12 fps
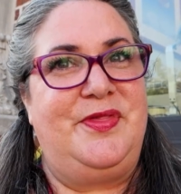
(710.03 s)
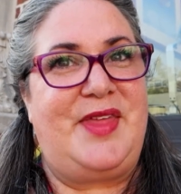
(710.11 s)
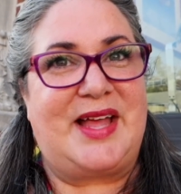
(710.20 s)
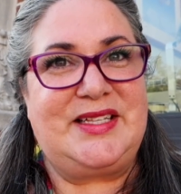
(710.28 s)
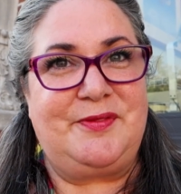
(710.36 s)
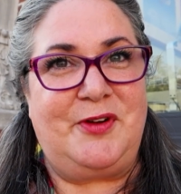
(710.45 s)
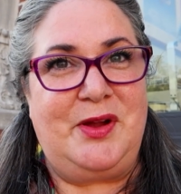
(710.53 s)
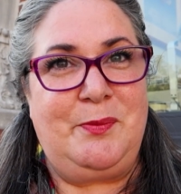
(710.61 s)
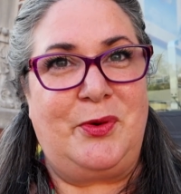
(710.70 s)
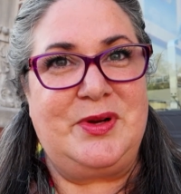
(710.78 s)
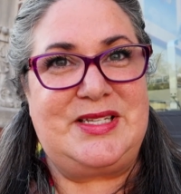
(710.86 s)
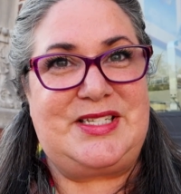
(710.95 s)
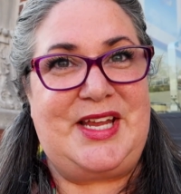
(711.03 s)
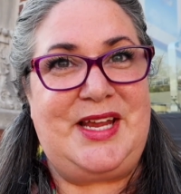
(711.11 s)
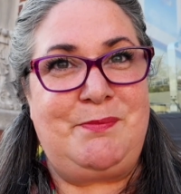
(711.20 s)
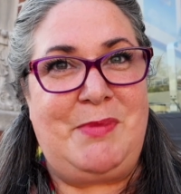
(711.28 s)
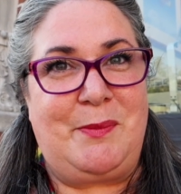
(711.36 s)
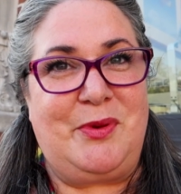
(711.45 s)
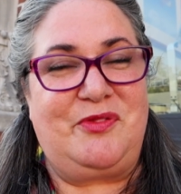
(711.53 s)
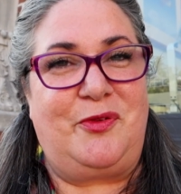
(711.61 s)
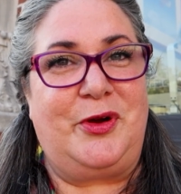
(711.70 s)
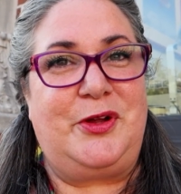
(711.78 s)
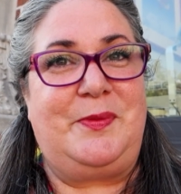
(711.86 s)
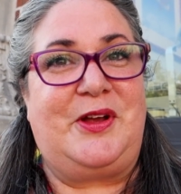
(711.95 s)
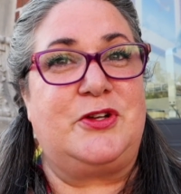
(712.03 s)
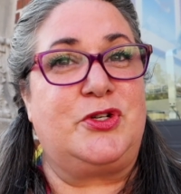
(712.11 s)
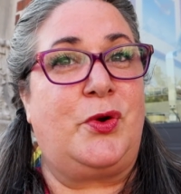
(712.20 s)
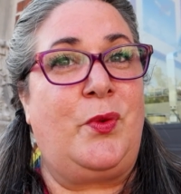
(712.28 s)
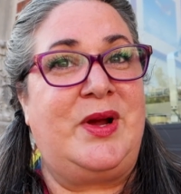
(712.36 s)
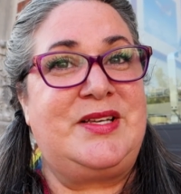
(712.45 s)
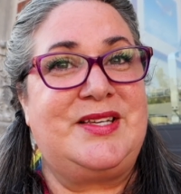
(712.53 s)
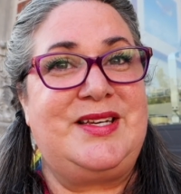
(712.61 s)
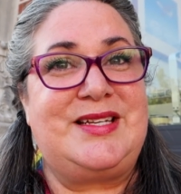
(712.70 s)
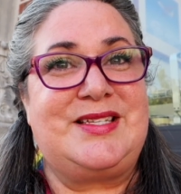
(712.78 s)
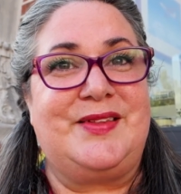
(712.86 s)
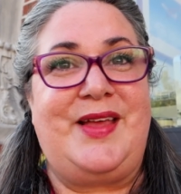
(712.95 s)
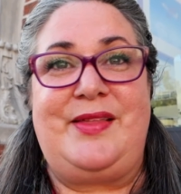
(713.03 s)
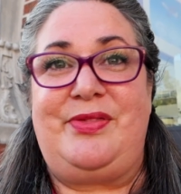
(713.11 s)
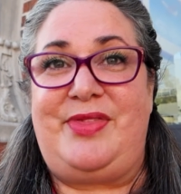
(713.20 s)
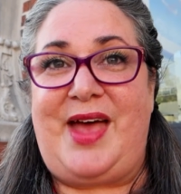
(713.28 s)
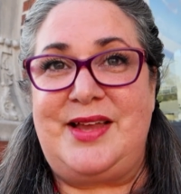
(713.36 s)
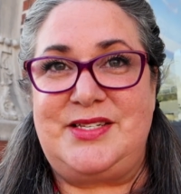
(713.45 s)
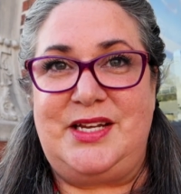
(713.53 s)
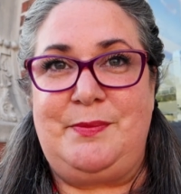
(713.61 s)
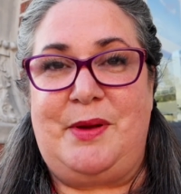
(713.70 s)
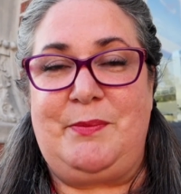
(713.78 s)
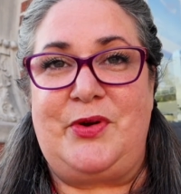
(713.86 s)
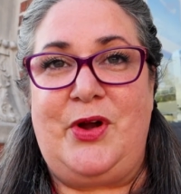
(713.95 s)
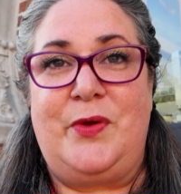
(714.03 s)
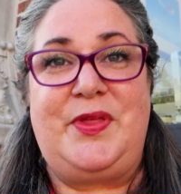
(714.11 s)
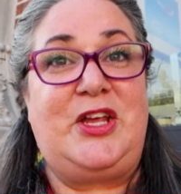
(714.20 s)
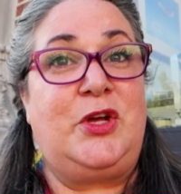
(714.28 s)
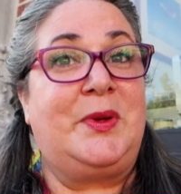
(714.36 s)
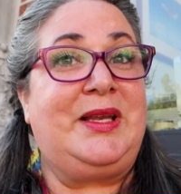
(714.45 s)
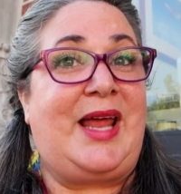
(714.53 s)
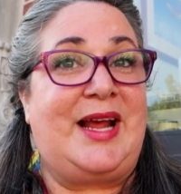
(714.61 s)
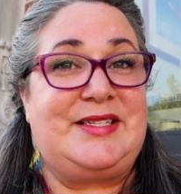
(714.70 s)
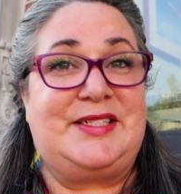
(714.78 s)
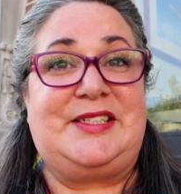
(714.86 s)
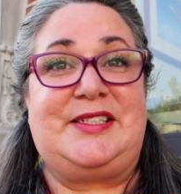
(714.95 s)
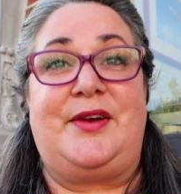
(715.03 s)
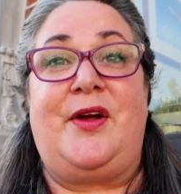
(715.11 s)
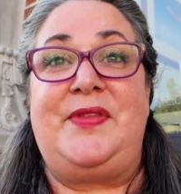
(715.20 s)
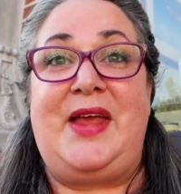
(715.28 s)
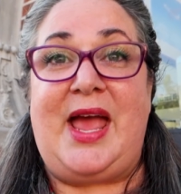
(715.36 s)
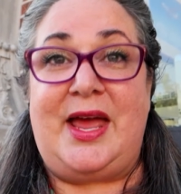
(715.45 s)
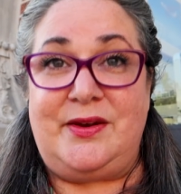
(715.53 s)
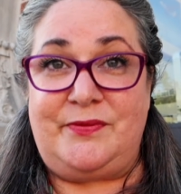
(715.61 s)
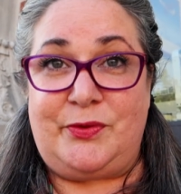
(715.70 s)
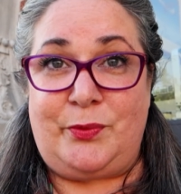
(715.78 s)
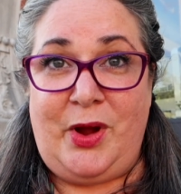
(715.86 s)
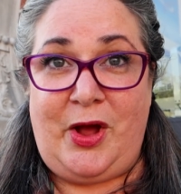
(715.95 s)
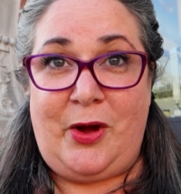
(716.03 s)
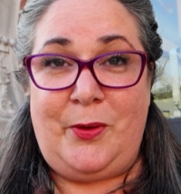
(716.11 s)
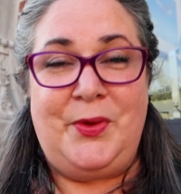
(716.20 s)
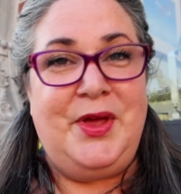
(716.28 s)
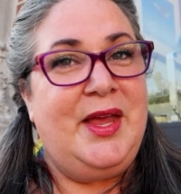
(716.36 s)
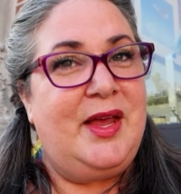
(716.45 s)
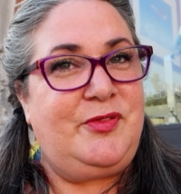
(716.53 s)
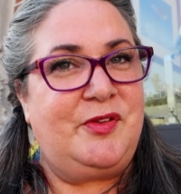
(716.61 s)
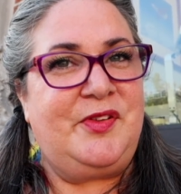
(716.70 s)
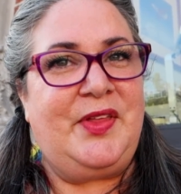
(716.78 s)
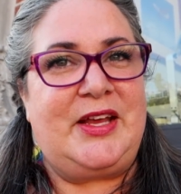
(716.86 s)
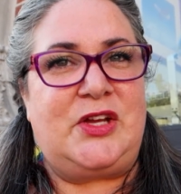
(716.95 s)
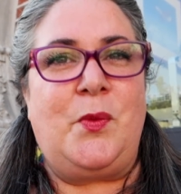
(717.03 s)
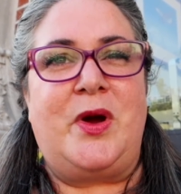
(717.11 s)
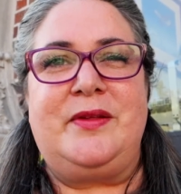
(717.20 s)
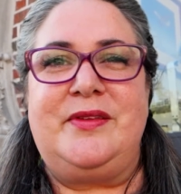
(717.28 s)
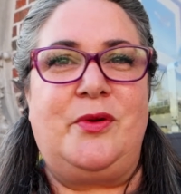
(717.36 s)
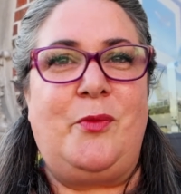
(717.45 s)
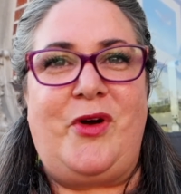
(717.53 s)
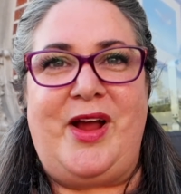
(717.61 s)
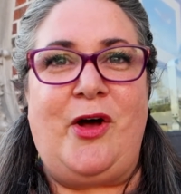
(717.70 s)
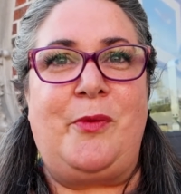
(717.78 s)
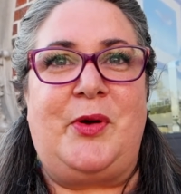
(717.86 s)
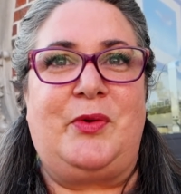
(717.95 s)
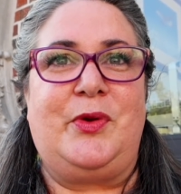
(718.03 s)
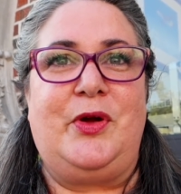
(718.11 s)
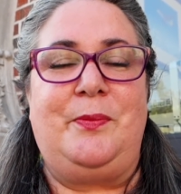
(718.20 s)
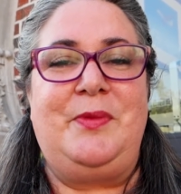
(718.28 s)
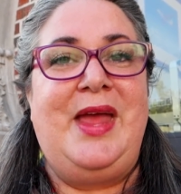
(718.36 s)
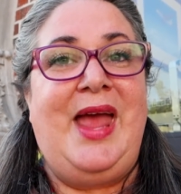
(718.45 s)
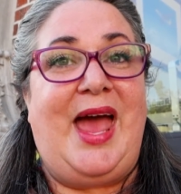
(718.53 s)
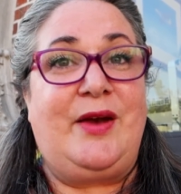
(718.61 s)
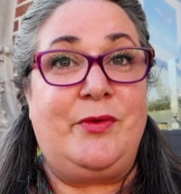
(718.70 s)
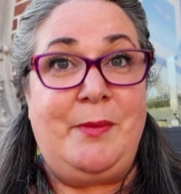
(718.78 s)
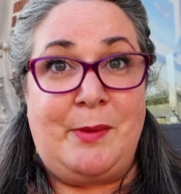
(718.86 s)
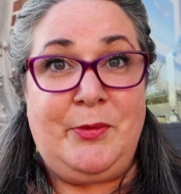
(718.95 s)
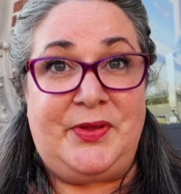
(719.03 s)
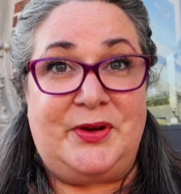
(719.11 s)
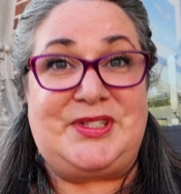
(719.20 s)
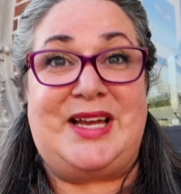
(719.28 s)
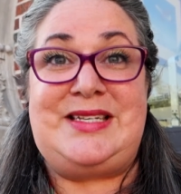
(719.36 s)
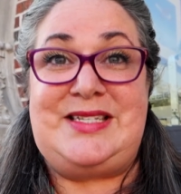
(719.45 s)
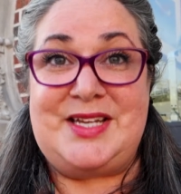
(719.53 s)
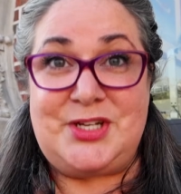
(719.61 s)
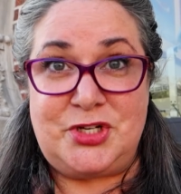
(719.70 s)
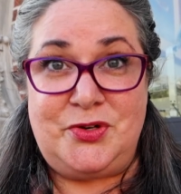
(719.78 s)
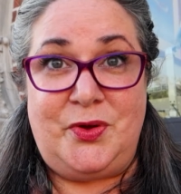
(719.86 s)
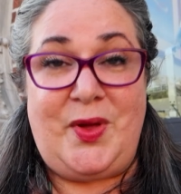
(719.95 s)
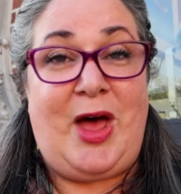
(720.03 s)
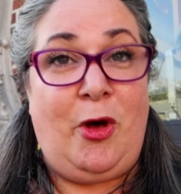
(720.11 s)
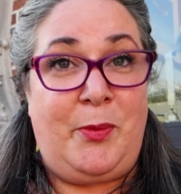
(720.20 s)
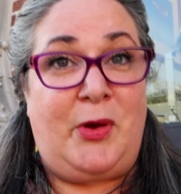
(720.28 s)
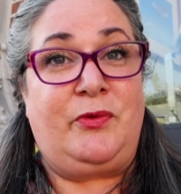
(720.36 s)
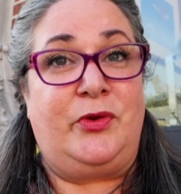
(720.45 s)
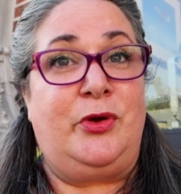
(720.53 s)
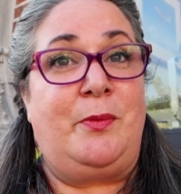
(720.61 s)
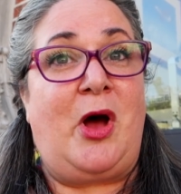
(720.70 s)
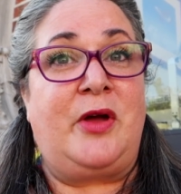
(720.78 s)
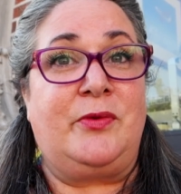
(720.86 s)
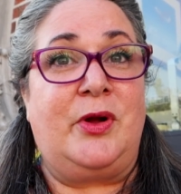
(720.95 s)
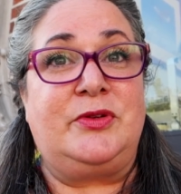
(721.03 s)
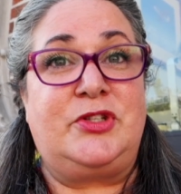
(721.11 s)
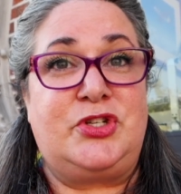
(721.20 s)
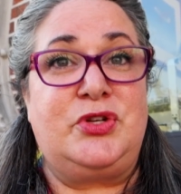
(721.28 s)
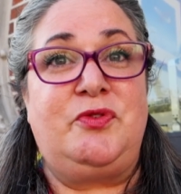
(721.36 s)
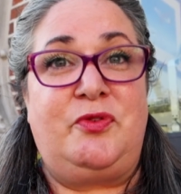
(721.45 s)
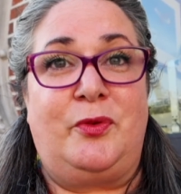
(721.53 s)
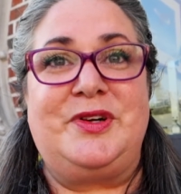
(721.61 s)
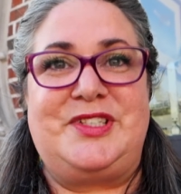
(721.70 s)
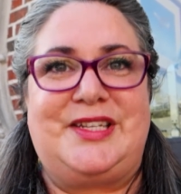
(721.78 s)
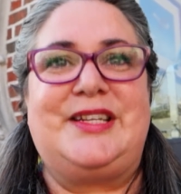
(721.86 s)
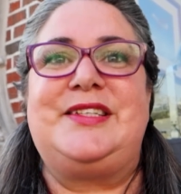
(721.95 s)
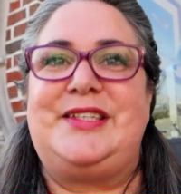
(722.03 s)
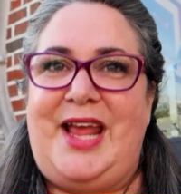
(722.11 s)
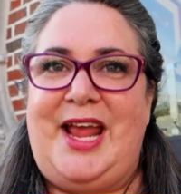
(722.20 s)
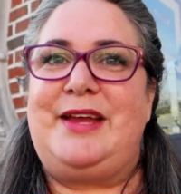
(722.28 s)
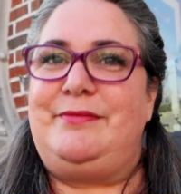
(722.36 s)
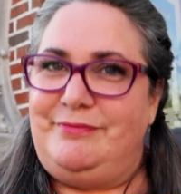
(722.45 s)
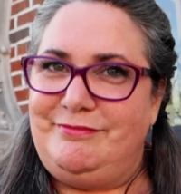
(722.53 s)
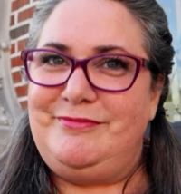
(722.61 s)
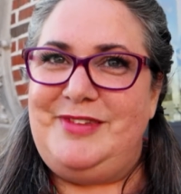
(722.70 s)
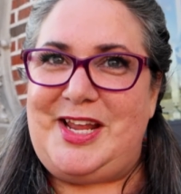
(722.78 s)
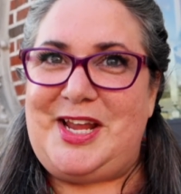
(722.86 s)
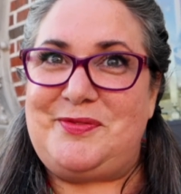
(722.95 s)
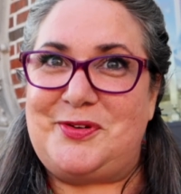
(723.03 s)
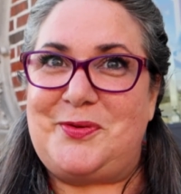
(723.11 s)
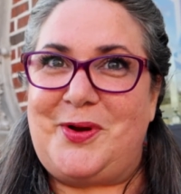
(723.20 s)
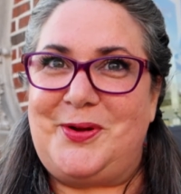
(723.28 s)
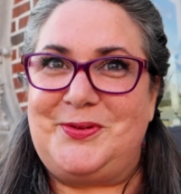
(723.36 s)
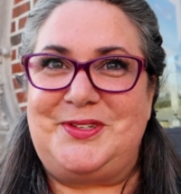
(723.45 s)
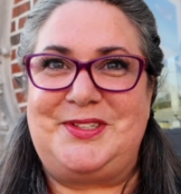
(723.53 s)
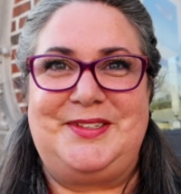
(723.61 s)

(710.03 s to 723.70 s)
That's a very important team member for you because you're going to need to let that team member know that you would like to sit on the end of the row if you feel like you want a little more elbow room. And remember, there's additional elbow room on rows 2, 4, 6, 8, the even rows.